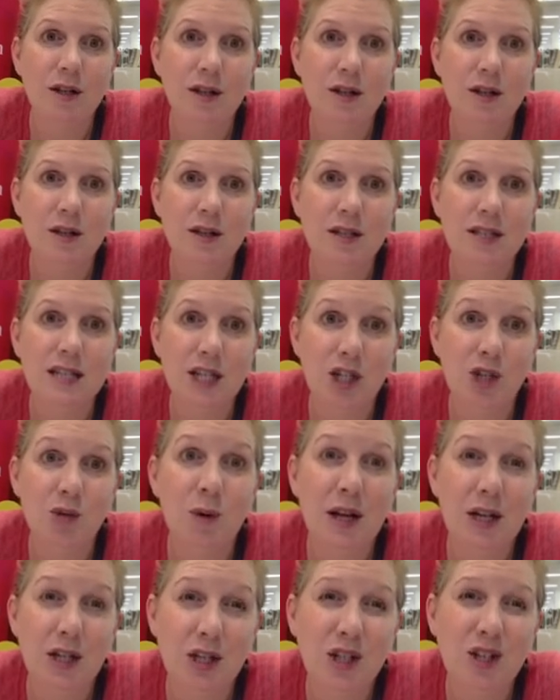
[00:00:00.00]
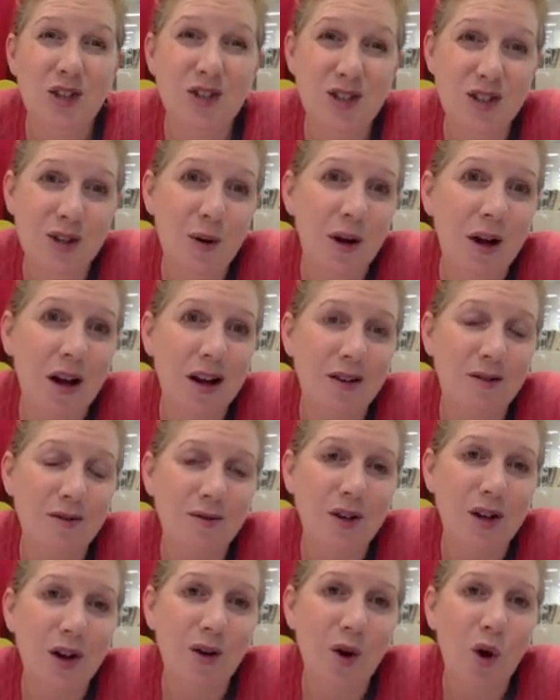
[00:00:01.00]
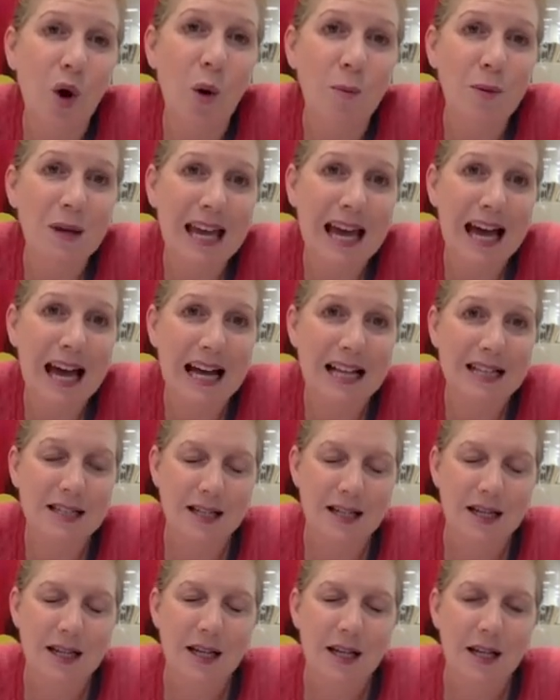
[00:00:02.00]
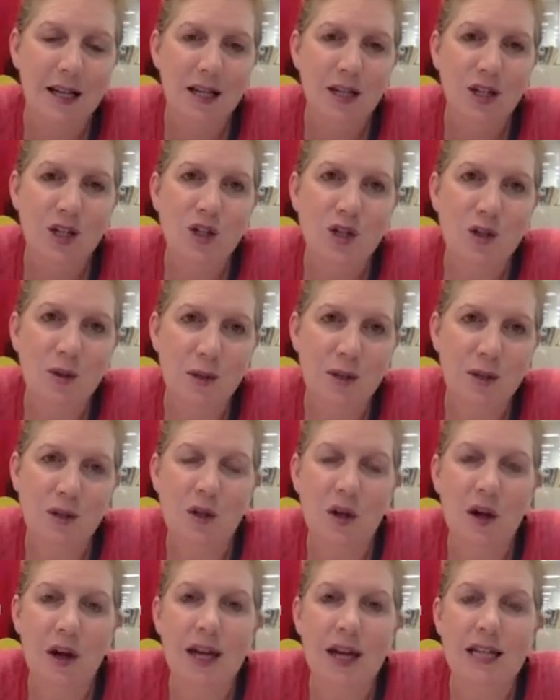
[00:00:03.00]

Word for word: situations, so a kind of, you know, copycat suicide.